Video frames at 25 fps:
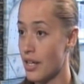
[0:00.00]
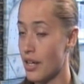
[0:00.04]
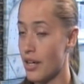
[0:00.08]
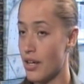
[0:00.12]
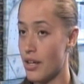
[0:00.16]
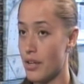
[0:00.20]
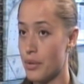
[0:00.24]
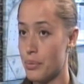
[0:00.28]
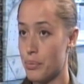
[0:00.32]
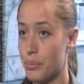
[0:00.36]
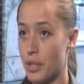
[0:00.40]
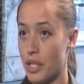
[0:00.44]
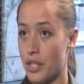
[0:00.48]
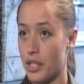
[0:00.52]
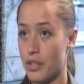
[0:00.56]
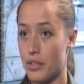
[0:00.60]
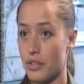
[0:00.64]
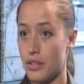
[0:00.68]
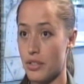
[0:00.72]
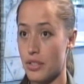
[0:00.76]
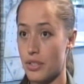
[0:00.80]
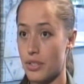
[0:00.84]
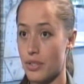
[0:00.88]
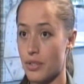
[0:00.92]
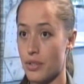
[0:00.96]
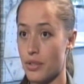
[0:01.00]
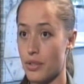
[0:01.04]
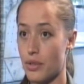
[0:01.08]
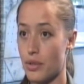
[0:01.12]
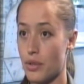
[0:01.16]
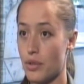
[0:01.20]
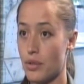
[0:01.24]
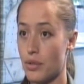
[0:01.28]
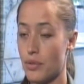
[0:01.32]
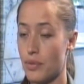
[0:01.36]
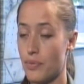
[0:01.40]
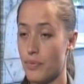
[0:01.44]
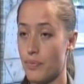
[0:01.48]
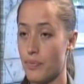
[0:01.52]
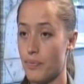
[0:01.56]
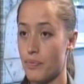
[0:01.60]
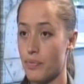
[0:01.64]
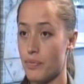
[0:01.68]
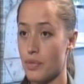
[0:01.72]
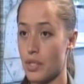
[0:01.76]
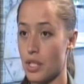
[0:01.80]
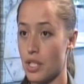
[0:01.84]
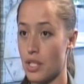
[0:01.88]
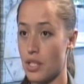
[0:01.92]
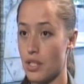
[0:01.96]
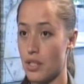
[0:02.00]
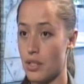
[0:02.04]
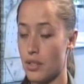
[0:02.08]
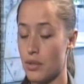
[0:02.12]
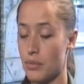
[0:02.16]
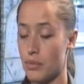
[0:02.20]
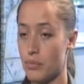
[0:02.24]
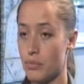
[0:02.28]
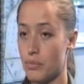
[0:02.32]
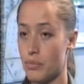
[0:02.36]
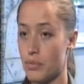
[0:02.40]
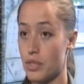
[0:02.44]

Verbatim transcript: um, and also um,